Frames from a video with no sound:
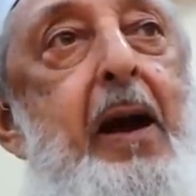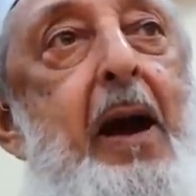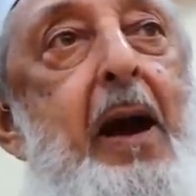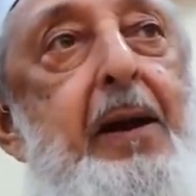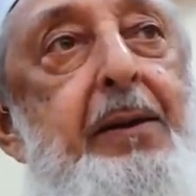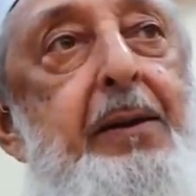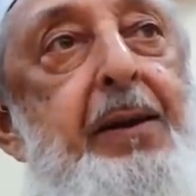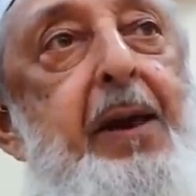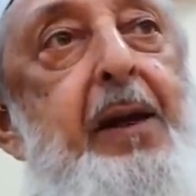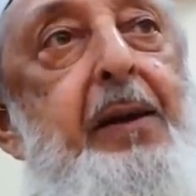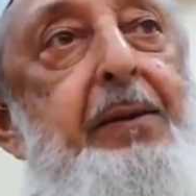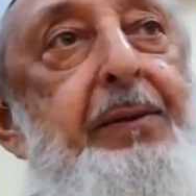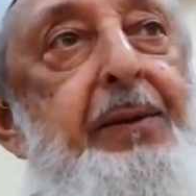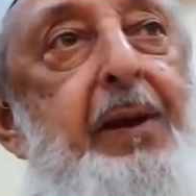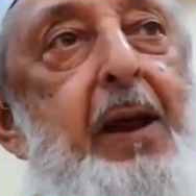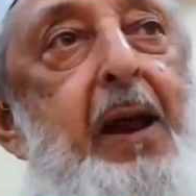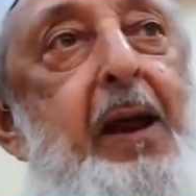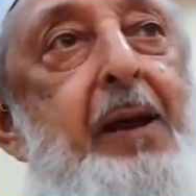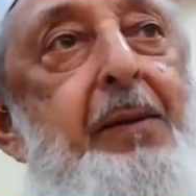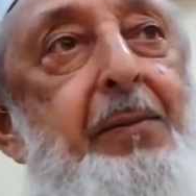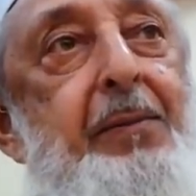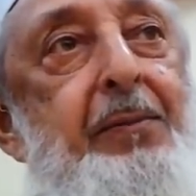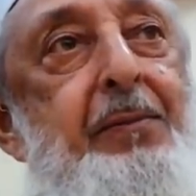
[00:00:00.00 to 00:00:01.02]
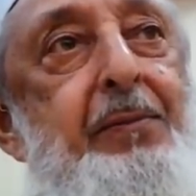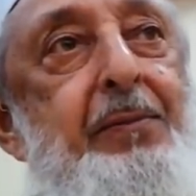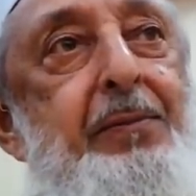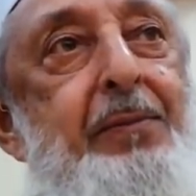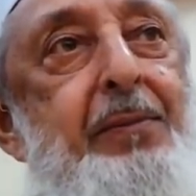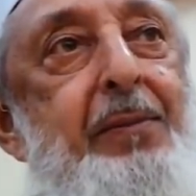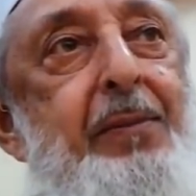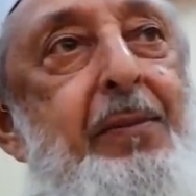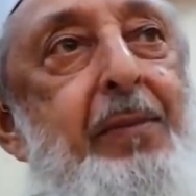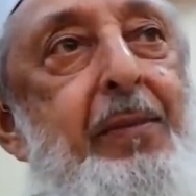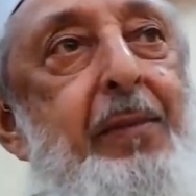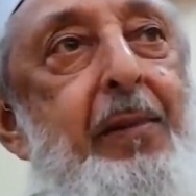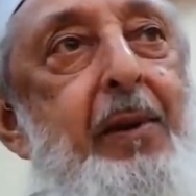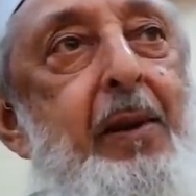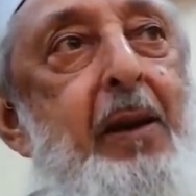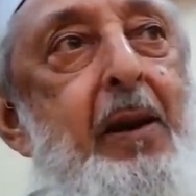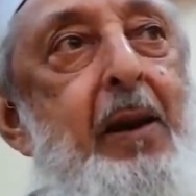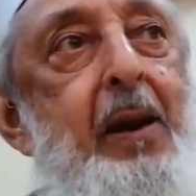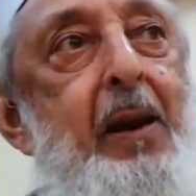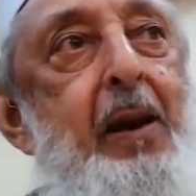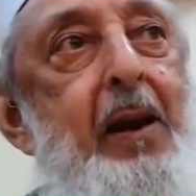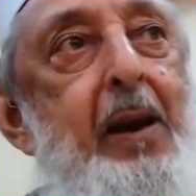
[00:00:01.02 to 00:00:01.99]
at that time
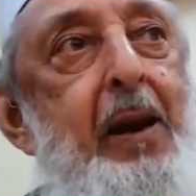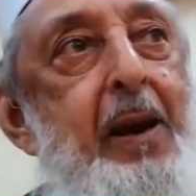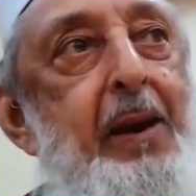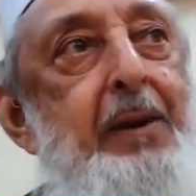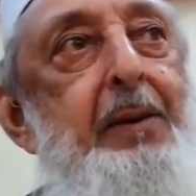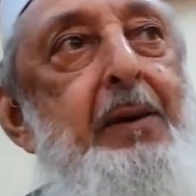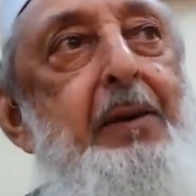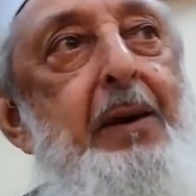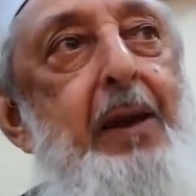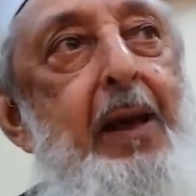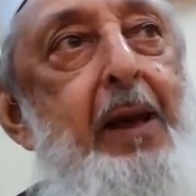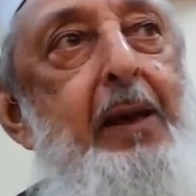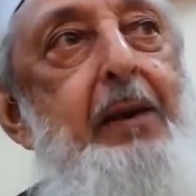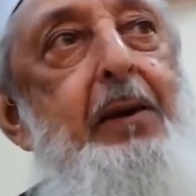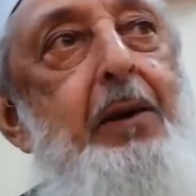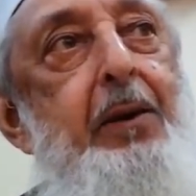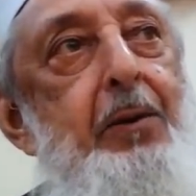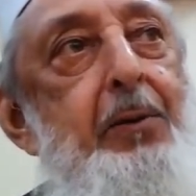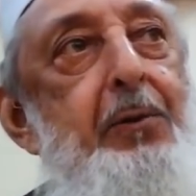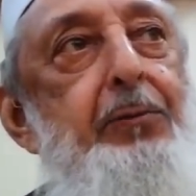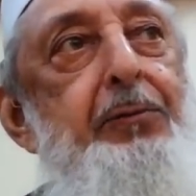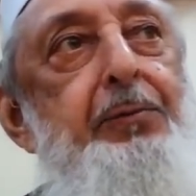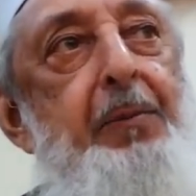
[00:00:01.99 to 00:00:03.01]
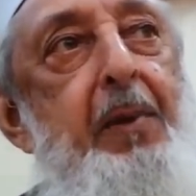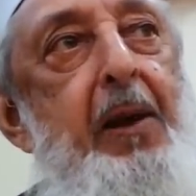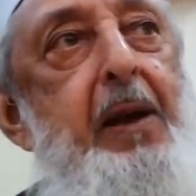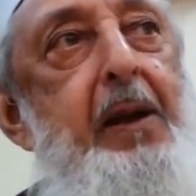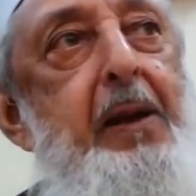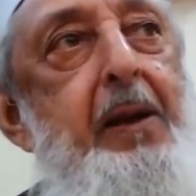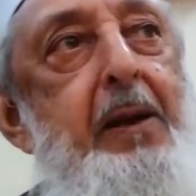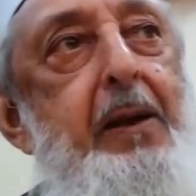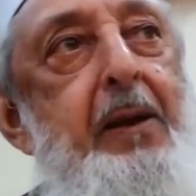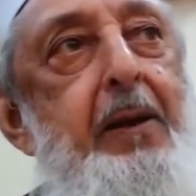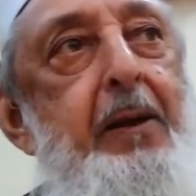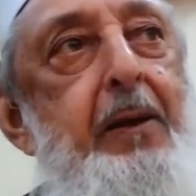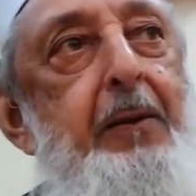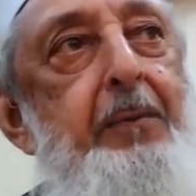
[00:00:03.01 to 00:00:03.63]
in a land close by?